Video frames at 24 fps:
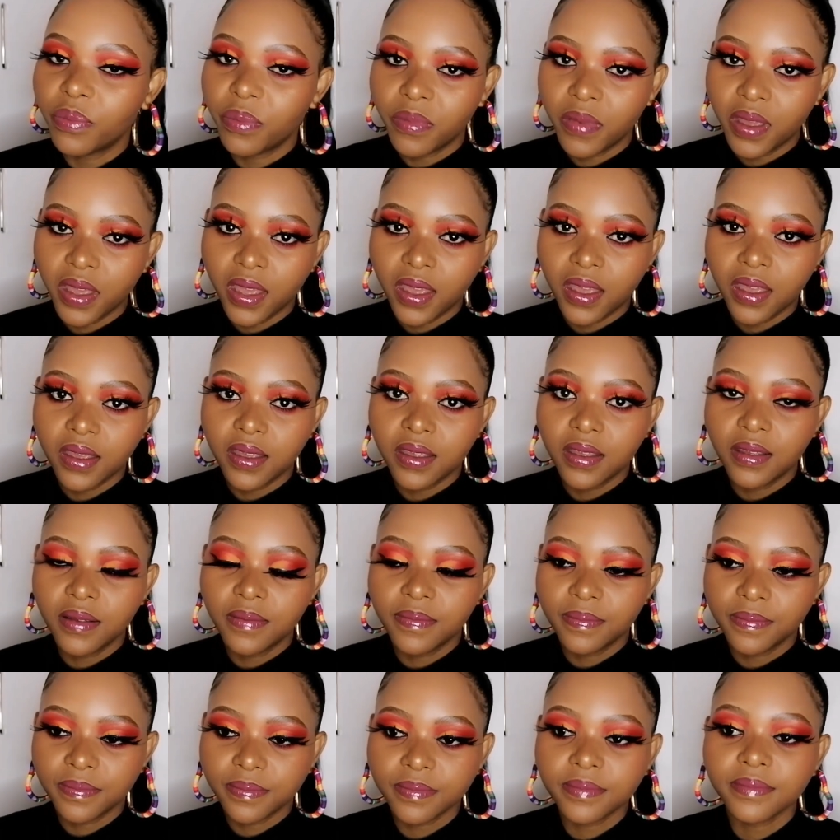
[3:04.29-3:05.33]
May
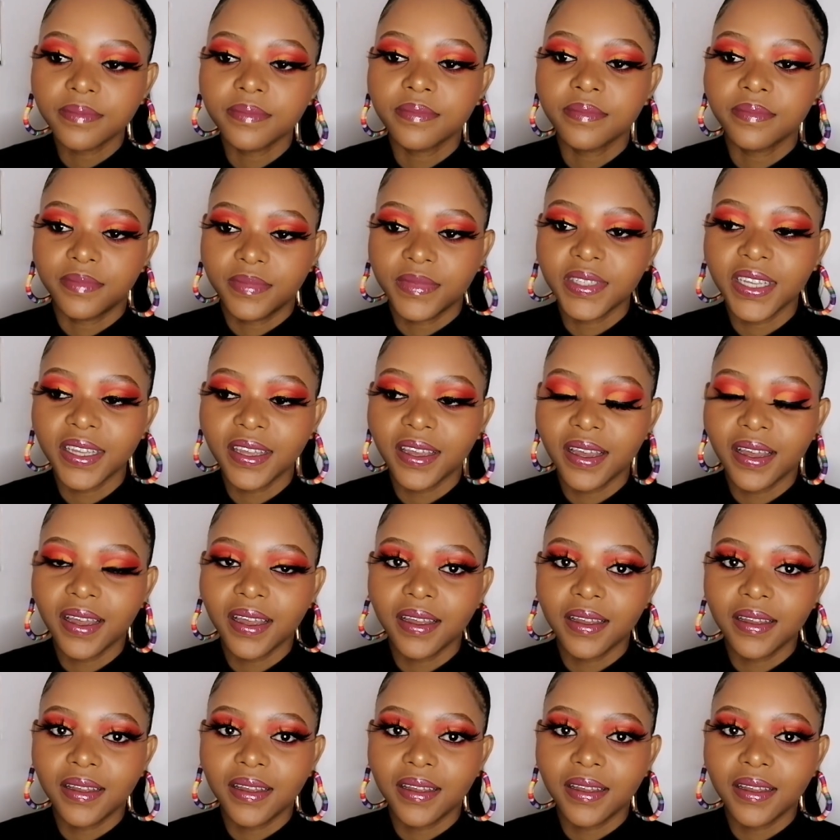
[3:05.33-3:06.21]
yeah